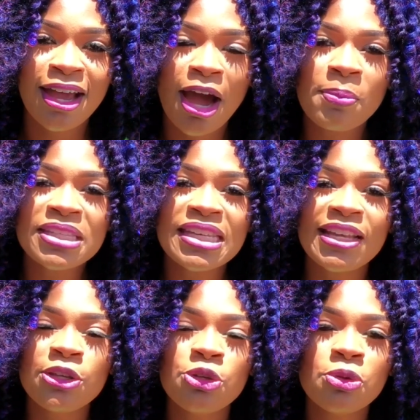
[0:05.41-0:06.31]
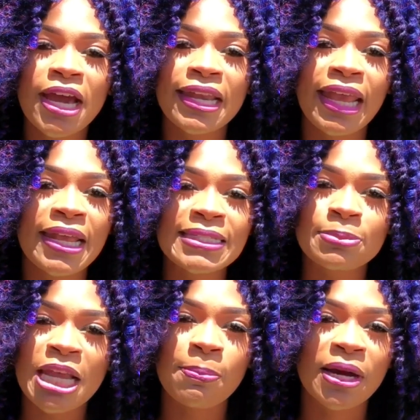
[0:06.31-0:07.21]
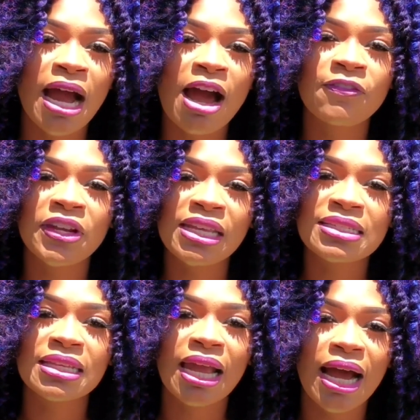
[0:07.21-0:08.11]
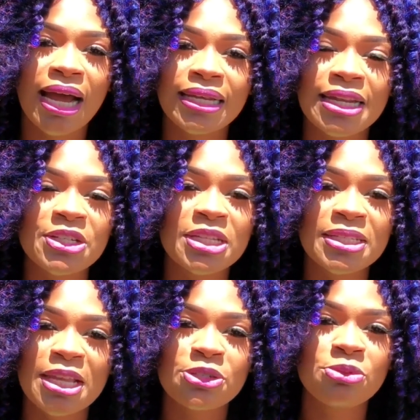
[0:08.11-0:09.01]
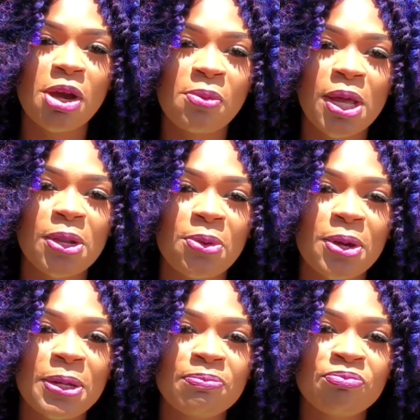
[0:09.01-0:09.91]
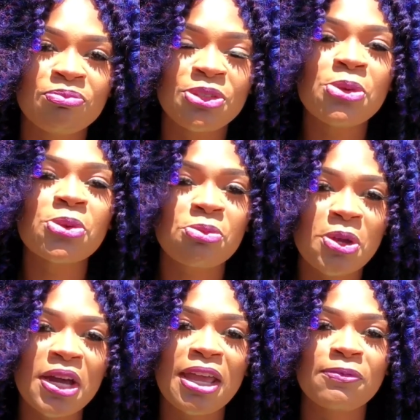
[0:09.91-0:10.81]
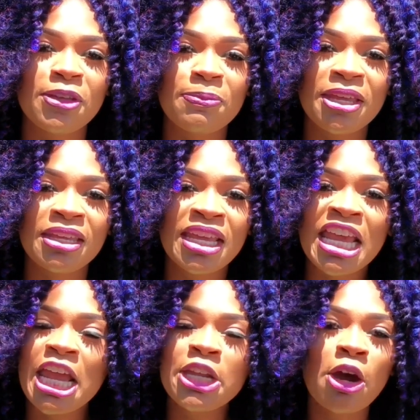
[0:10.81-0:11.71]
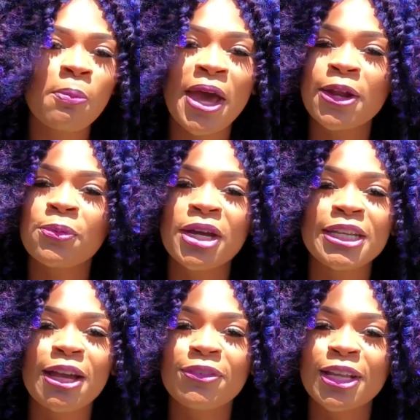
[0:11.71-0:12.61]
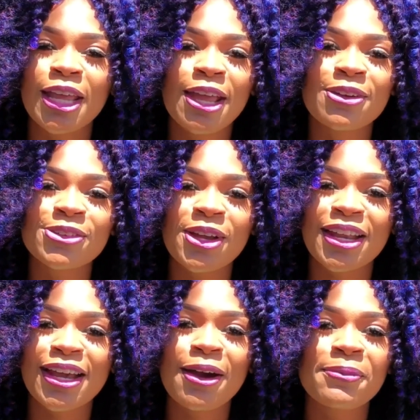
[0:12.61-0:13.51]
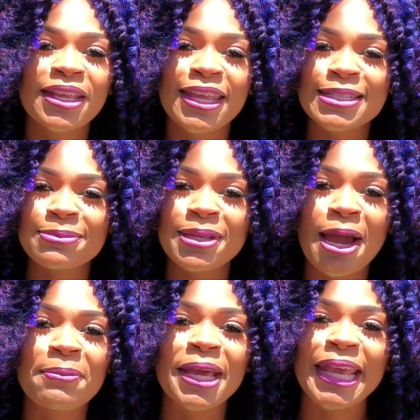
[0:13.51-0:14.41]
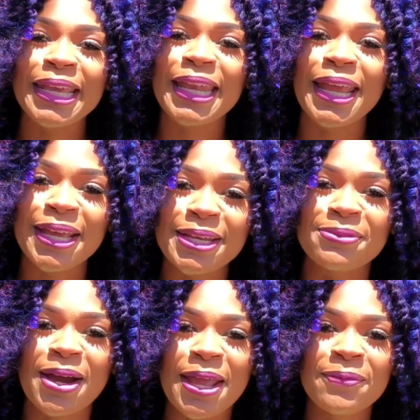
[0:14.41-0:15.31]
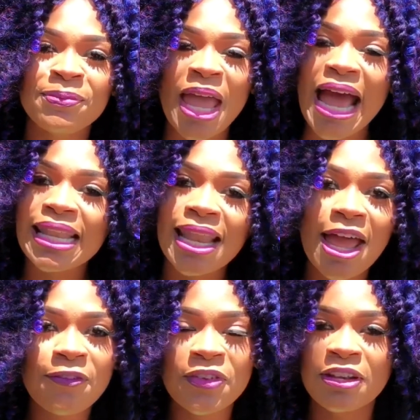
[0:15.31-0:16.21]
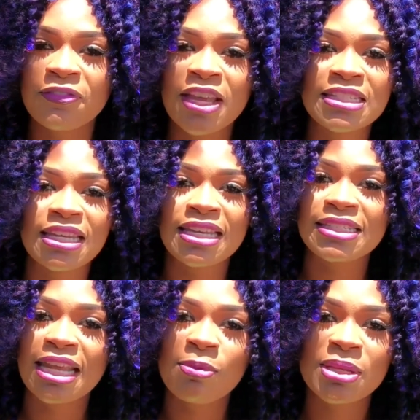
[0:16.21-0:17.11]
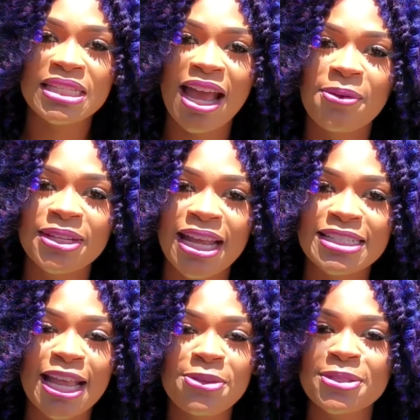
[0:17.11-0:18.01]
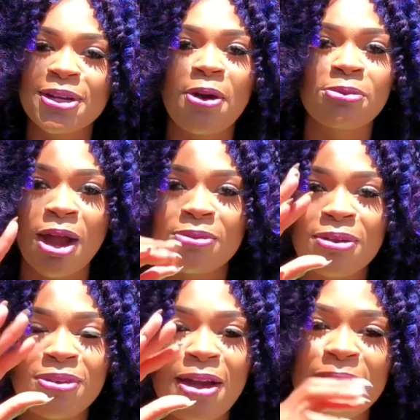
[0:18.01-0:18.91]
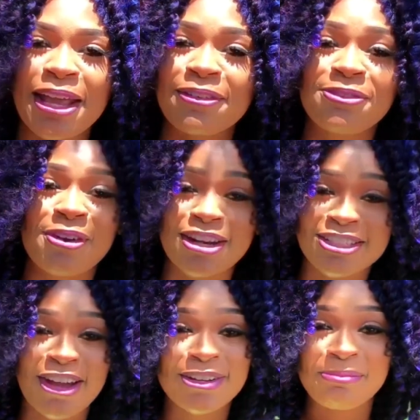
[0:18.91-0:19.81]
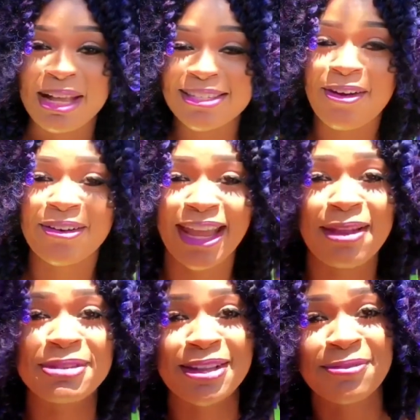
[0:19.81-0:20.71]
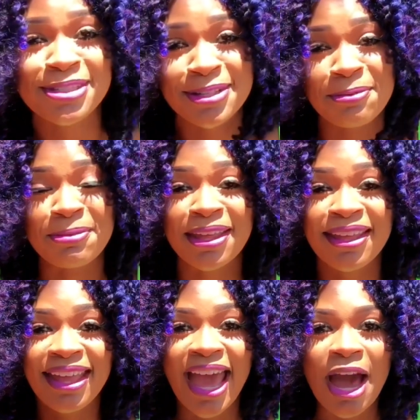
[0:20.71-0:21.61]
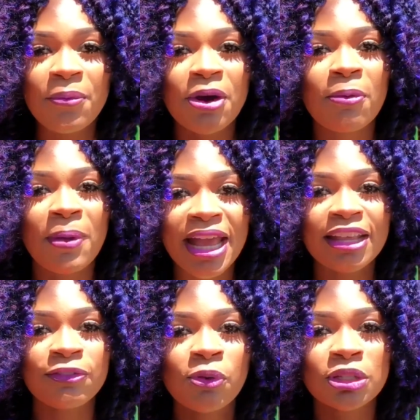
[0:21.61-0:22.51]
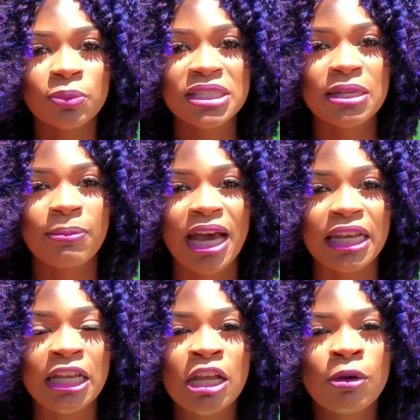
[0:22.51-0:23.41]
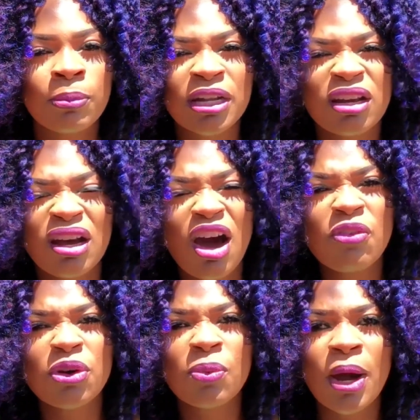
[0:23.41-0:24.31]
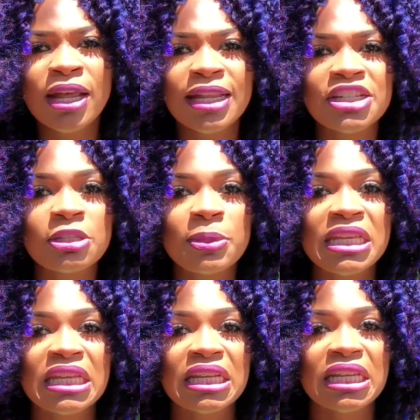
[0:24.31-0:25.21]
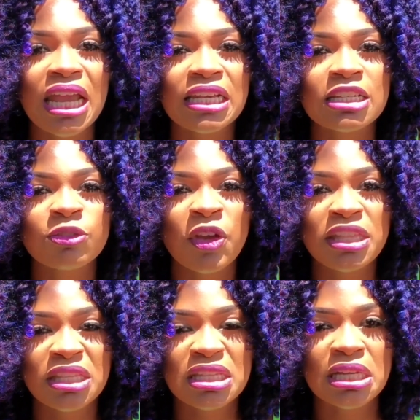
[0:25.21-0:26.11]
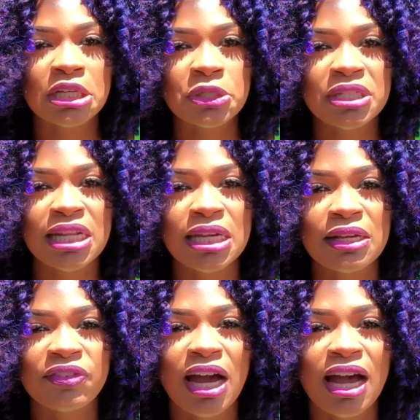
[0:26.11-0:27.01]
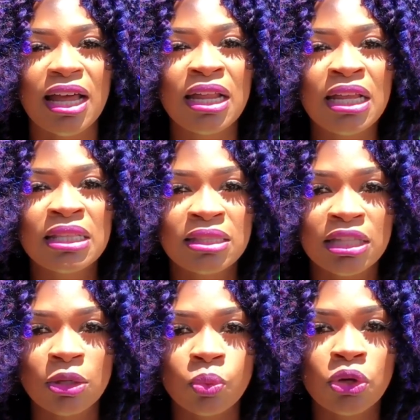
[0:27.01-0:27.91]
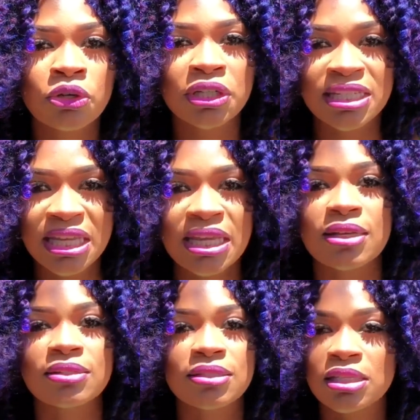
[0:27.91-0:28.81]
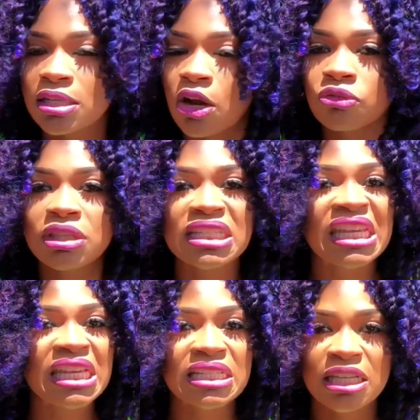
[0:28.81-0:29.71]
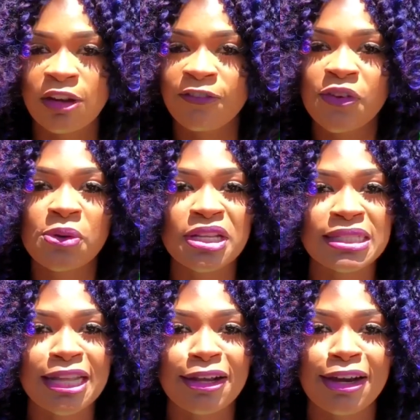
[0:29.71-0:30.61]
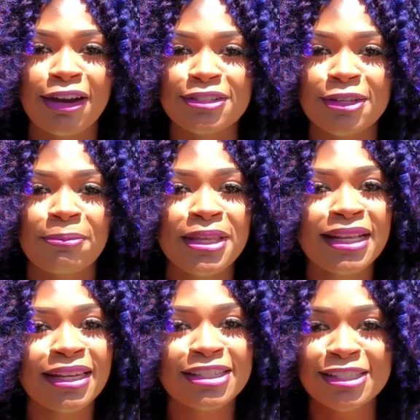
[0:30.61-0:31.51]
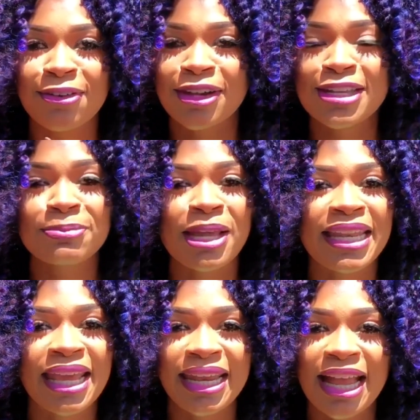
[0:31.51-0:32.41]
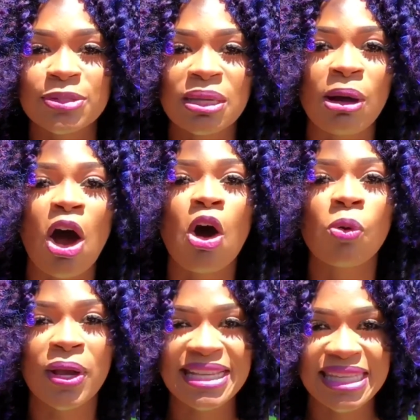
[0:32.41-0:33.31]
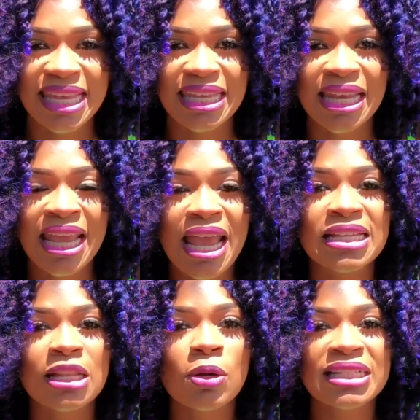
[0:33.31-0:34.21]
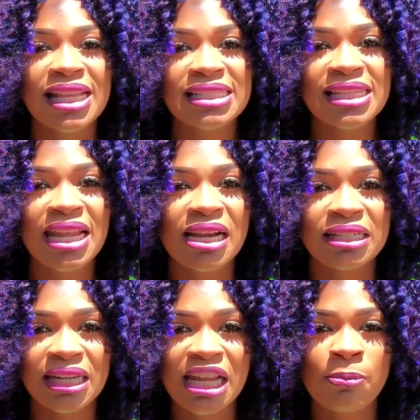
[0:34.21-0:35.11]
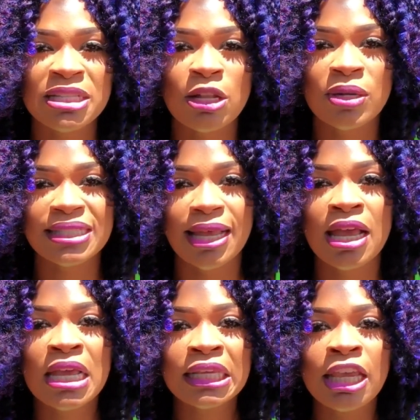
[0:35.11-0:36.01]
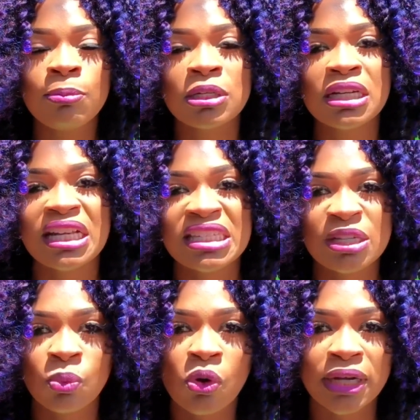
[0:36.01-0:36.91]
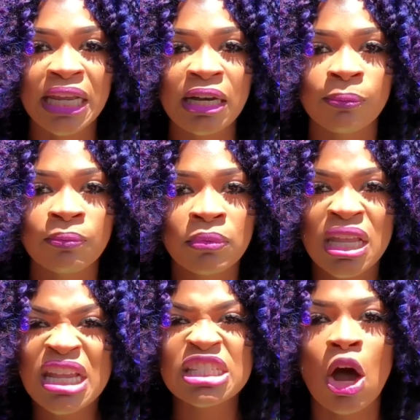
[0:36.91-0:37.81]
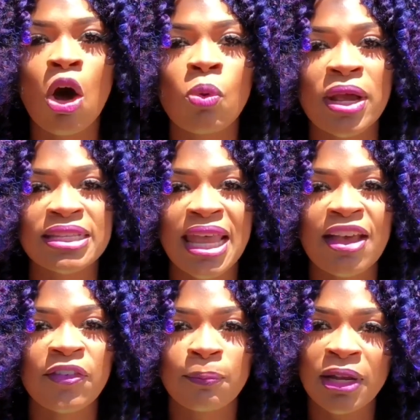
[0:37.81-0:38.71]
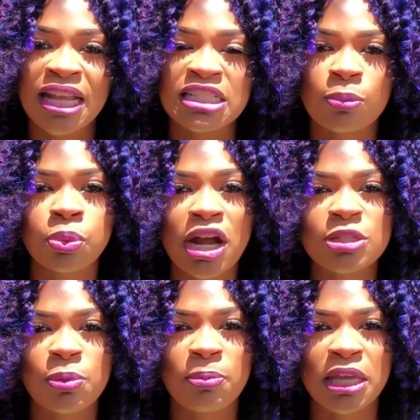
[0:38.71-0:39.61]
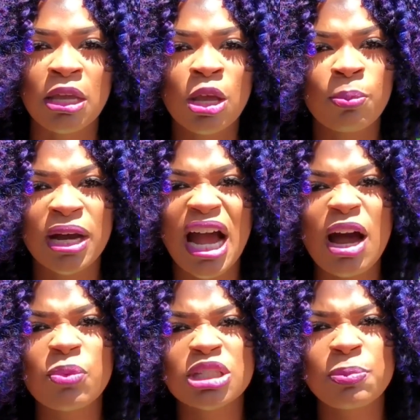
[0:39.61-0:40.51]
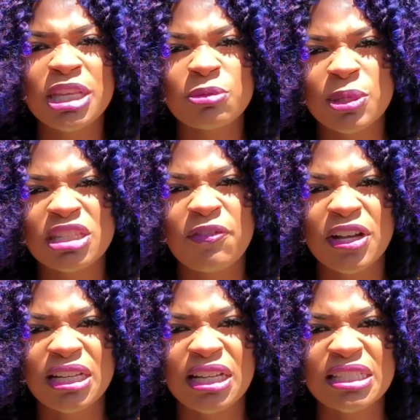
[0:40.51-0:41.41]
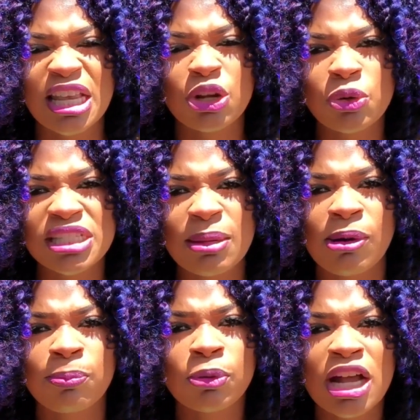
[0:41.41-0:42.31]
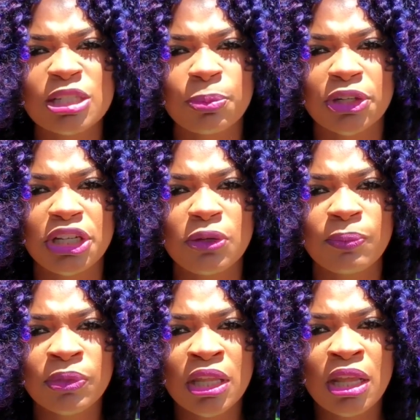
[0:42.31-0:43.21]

I'm going to tell you, you got to gain some type of confidence in God that just says, you know what, Lord, you the real MVP. It don't matter what devil in hell try to come against me. I'm going to eat anyway. I laugh in the face of these demons nowadays. I used to go rah, rah, rah, back and forth because y'all know my talk game is on stupid. I will go back and forth with somebody. But over a while, I just began to gain this faith and this understanding of God that the world is his. This earth is his and the fullness thereof. So be clear, shout, this my daddy house. I'm going to always eat. As long as I stay under him, as long as I keep looking toward him, he's always having plans to prosper me. But God will speak specifically and say, Chris, I'm going to prosper you.